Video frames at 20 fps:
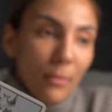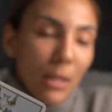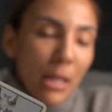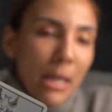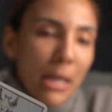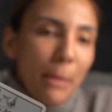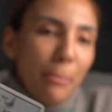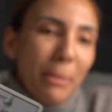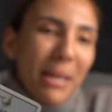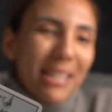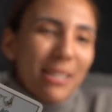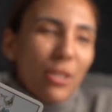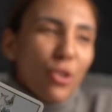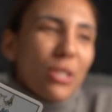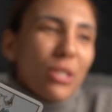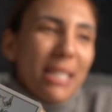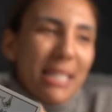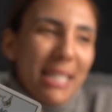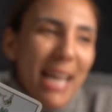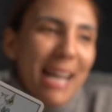Because
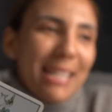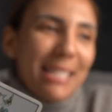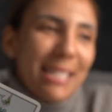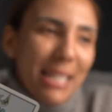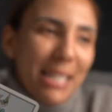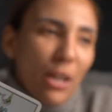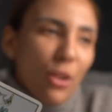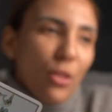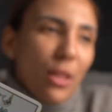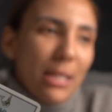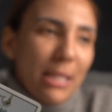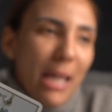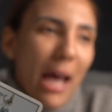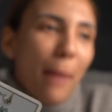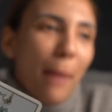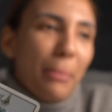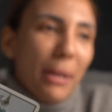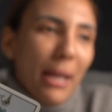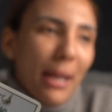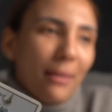there's a test here that's
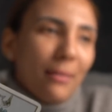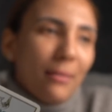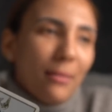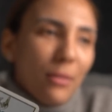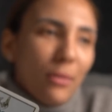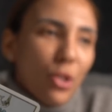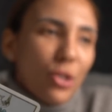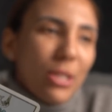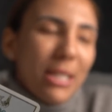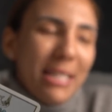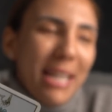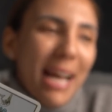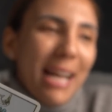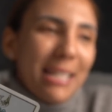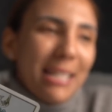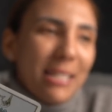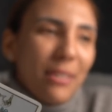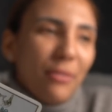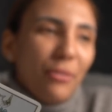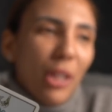happening. There's a
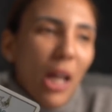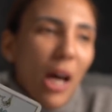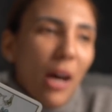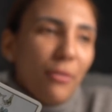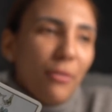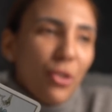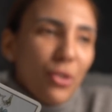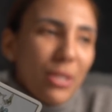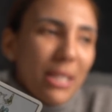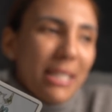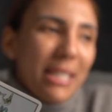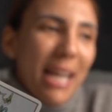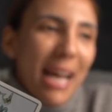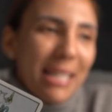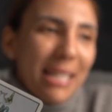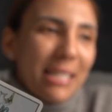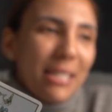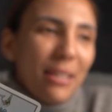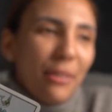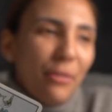test of love. There's a
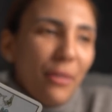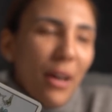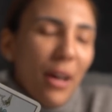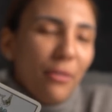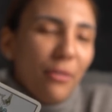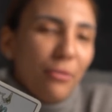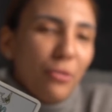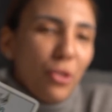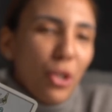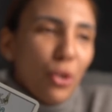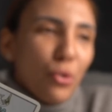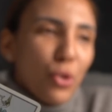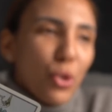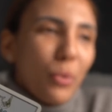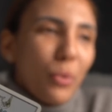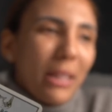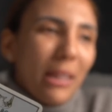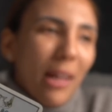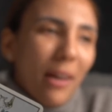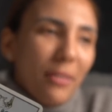test of, you know, do
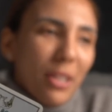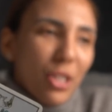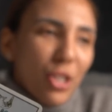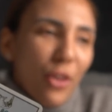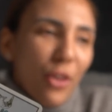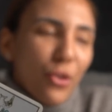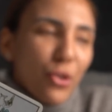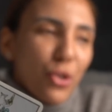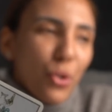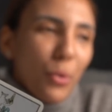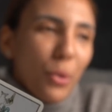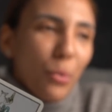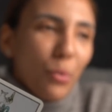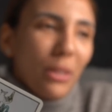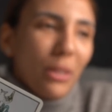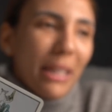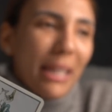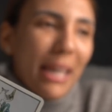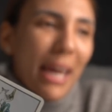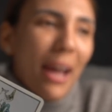we love each other? Do we
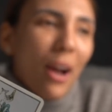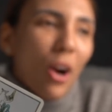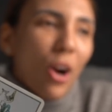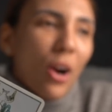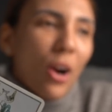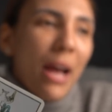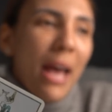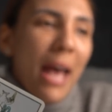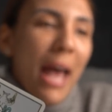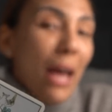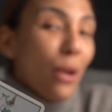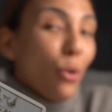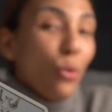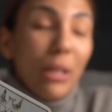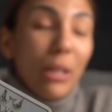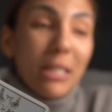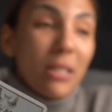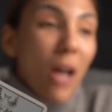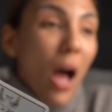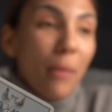really care? And
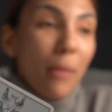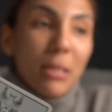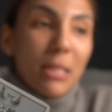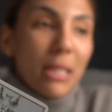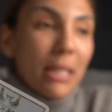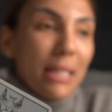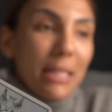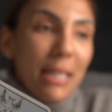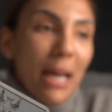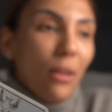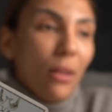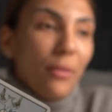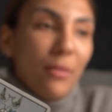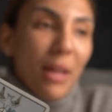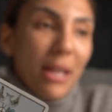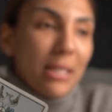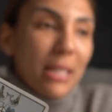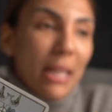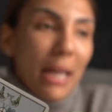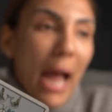only time is going to tell if
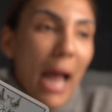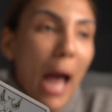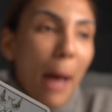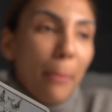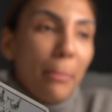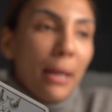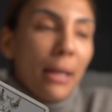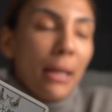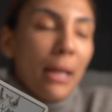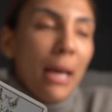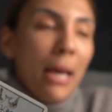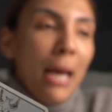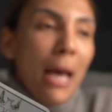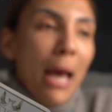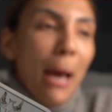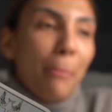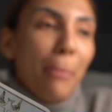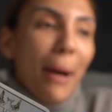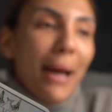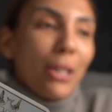that's going to happen.
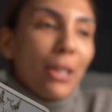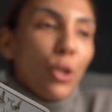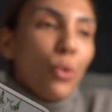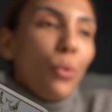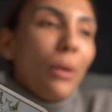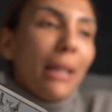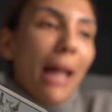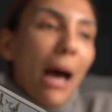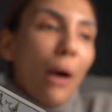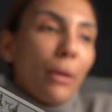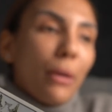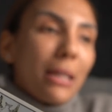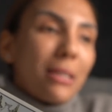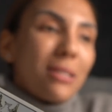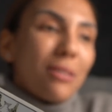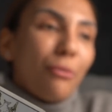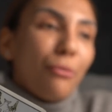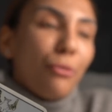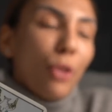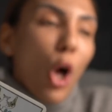And by you allowing it
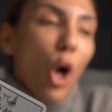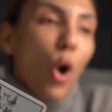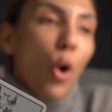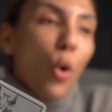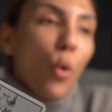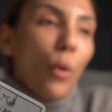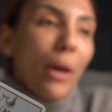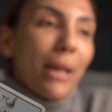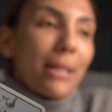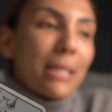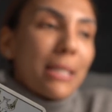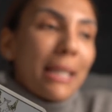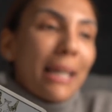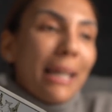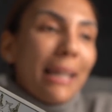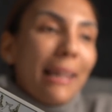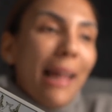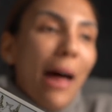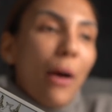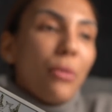to flow, it's going
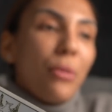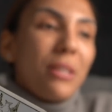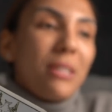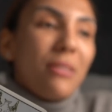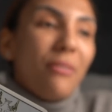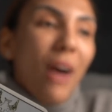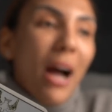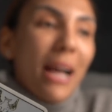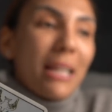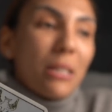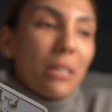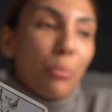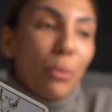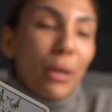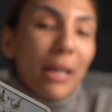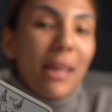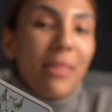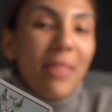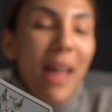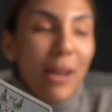to allow the divine to
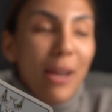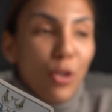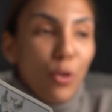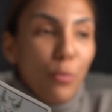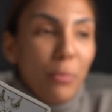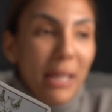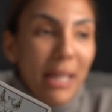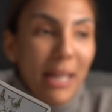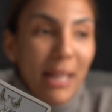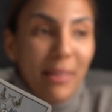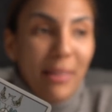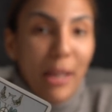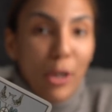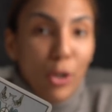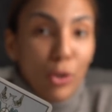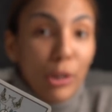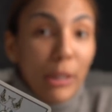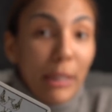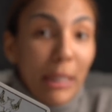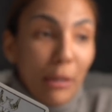bring in that new beginning that
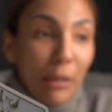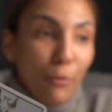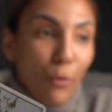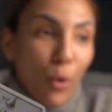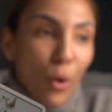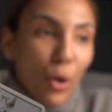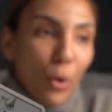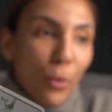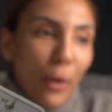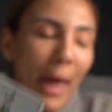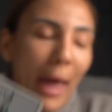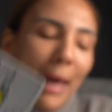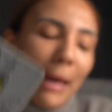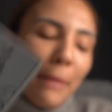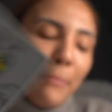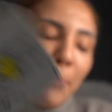you're looking for, okay?